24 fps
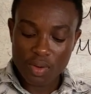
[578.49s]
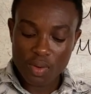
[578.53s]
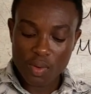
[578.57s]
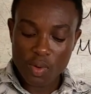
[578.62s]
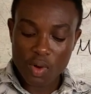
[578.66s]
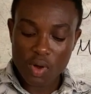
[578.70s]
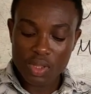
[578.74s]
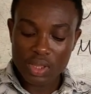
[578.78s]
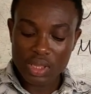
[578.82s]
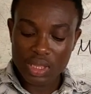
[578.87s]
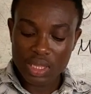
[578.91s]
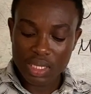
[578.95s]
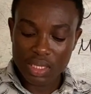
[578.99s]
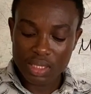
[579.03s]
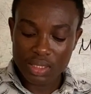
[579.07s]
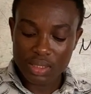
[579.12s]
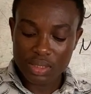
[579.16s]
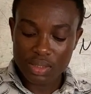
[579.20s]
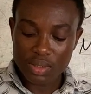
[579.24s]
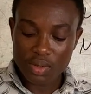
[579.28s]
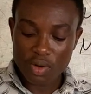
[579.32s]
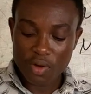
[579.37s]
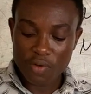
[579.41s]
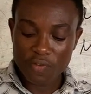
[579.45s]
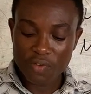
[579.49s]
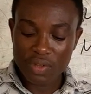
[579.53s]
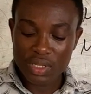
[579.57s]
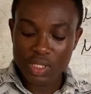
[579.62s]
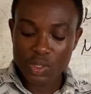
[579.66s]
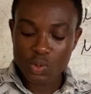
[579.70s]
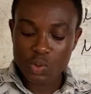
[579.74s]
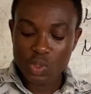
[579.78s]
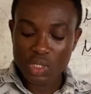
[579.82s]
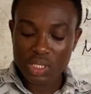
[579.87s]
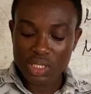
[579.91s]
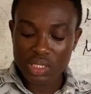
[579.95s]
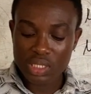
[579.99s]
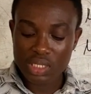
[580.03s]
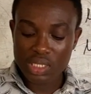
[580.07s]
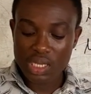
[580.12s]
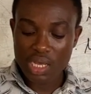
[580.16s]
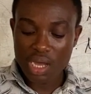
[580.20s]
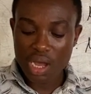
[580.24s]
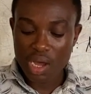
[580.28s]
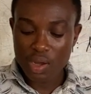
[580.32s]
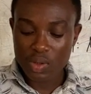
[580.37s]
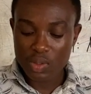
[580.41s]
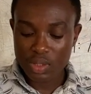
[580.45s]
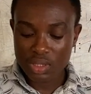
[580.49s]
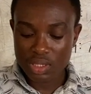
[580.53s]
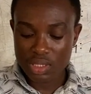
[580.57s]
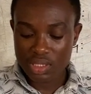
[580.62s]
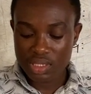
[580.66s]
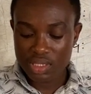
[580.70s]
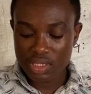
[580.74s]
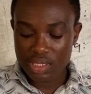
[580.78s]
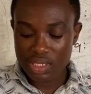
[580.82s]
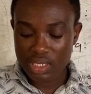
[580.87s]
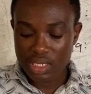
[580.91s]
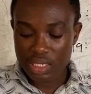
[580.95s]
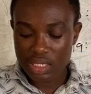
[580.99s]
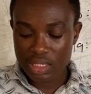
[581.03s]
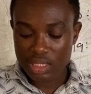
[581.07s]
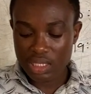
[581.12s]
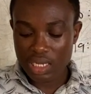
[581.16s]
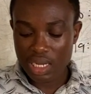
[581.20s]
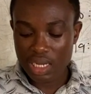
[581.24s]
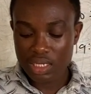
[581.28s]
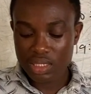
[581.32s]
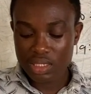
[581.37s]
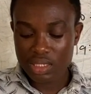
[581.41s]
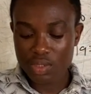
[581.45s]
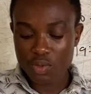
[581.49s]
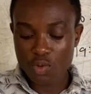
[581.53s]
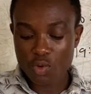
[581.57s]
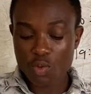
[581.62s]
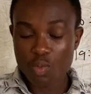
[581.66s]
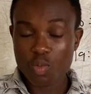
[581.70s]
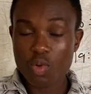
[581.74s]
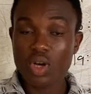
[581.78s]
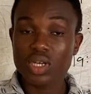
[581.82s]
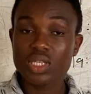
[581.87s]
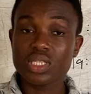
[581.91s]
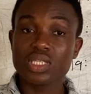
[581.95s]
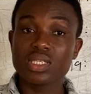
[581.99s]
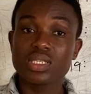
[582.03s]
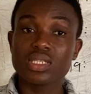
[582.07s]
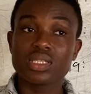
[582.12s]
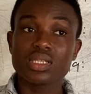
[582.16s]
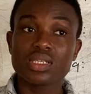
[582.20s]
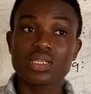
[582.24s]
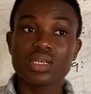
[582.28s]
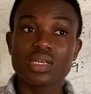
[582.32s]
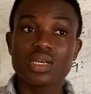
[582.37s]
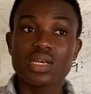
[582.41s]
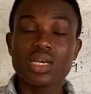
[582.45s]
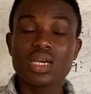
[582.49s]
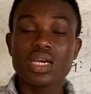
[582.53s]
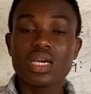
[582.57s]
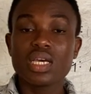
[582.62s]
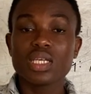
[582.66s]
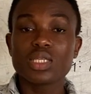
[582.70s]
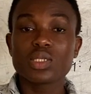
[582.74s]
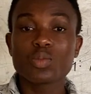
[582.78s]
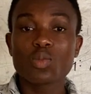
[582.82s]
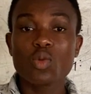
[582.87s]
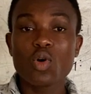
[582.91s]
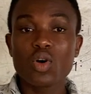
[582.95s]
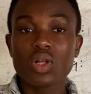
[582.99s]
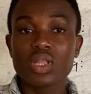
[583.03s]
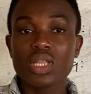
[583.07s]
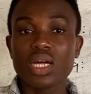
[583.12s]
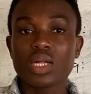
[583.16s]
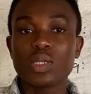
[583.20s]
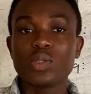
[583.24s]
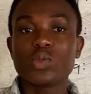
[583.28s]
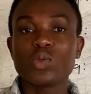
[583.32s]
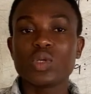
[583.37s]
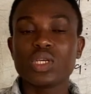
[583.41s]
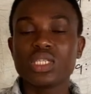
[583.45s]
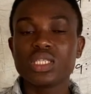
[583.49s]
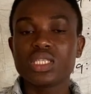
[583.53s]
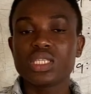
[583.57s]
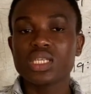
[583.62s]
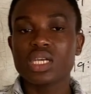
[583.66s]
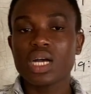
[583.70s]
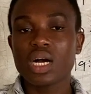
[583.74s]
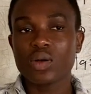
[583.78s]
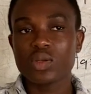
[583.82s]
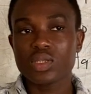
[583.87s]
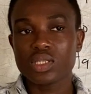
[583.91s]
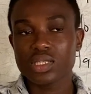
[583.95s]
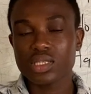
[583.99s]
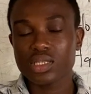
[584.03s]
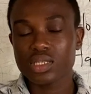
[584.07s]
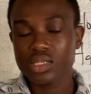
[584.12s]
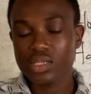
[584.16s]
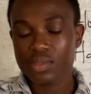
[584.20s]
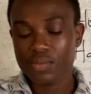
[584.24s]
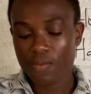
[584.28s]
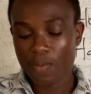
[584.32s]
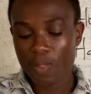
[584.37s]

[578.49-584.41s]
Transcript: content of its 20-ounce size cereal boxes is more than 20 ounces.